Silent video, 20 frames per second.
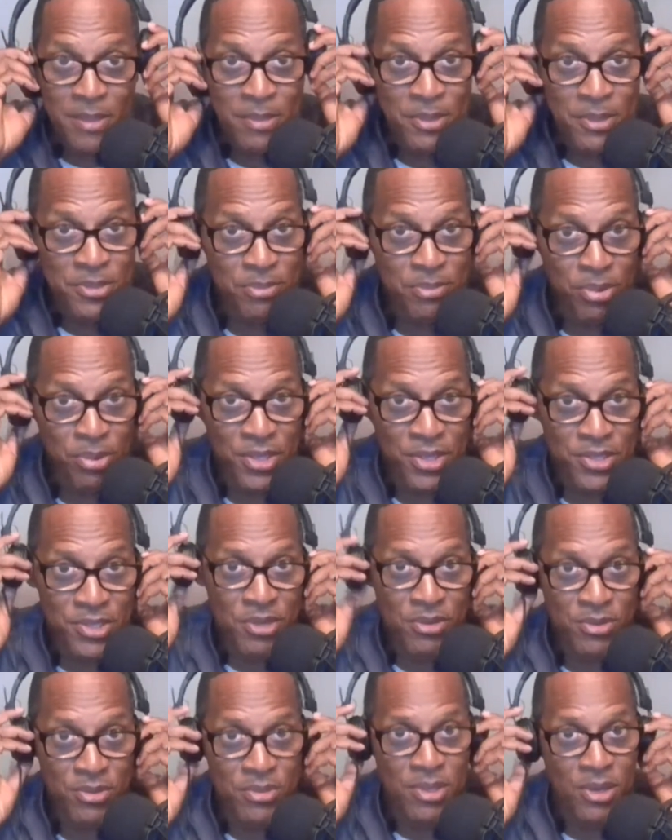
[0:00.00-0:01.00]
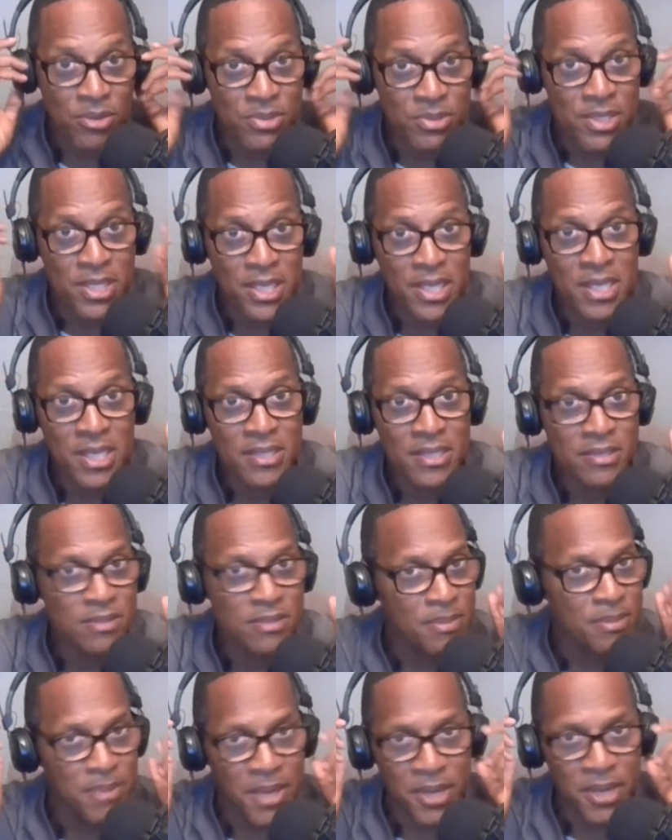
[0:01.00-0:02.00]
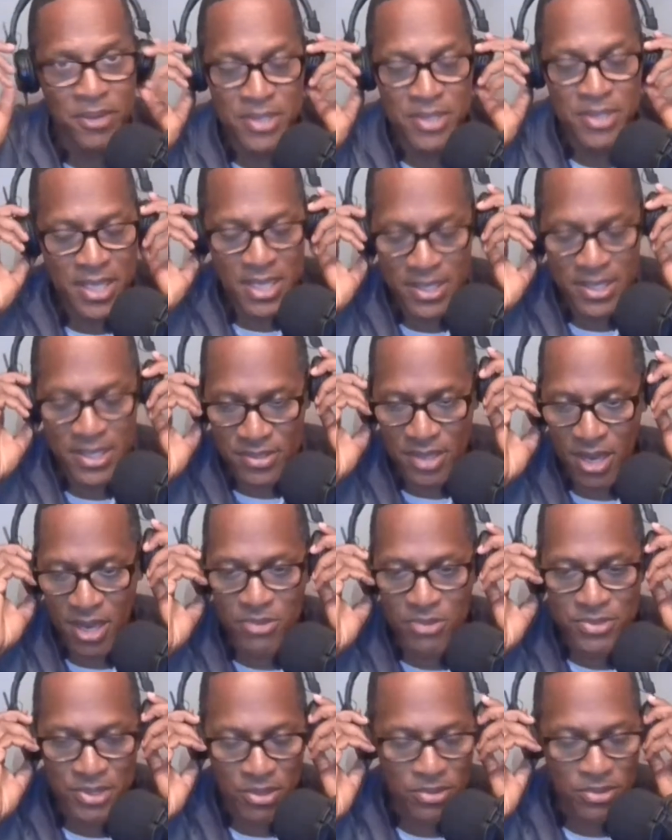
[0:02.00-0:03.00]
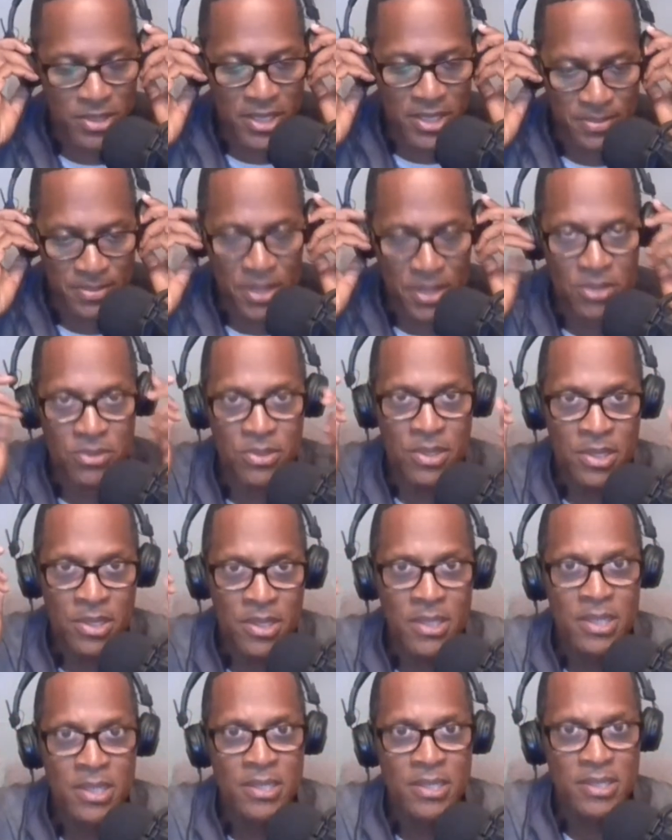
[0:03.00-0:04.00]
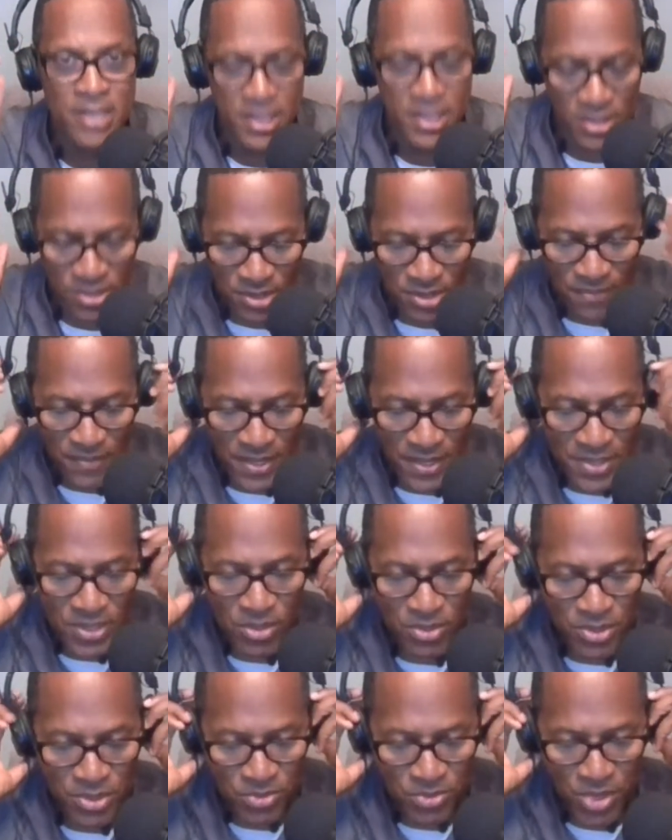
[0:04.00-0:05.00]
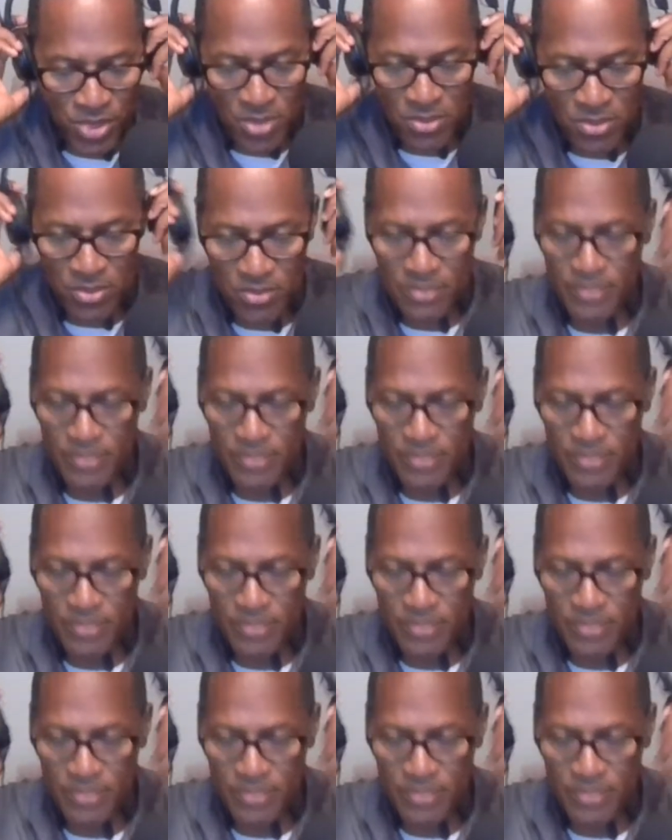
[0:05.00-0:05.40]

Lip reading: put some pressure on the kids, the parents' kids, to also let them know that the stuff they're doing is wrong.